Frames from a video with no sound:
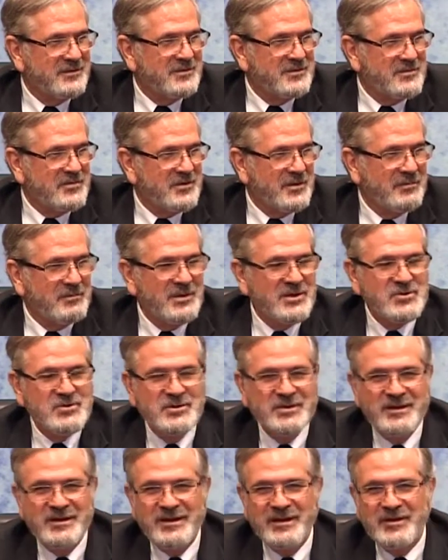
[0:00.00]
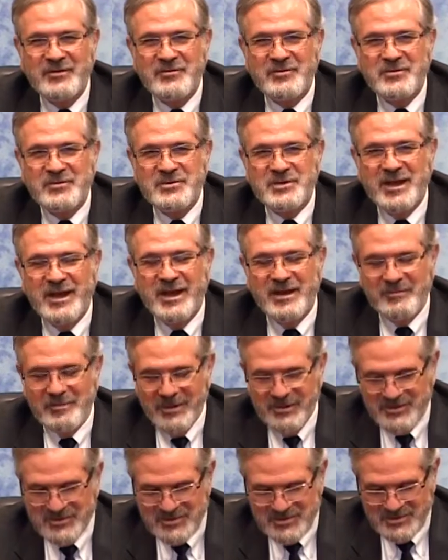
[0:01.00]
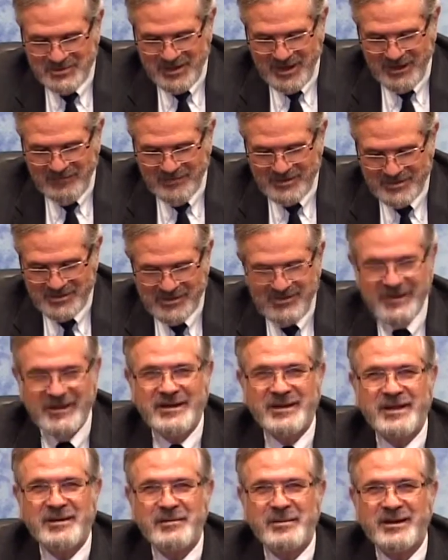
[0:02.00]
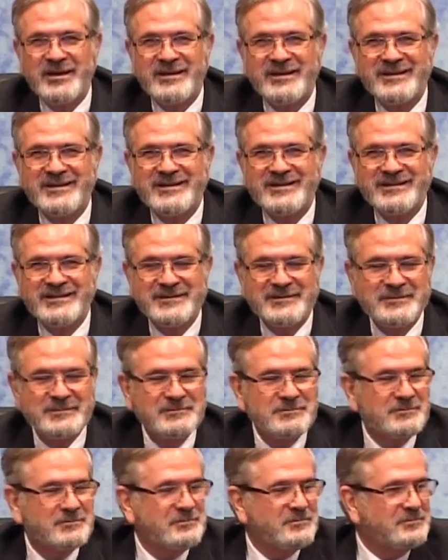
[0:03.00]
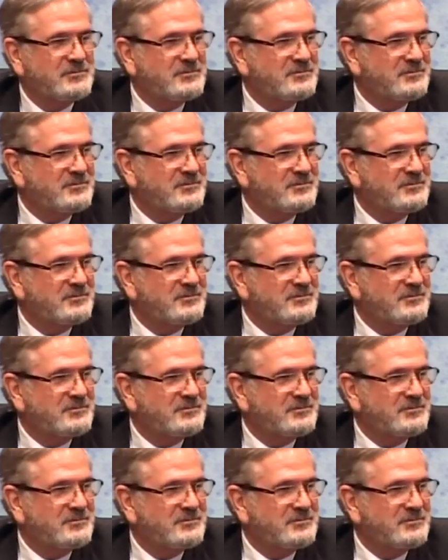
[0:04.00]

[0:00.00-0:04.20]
for admission to the Air Force Academy, which obviously didn't get me in.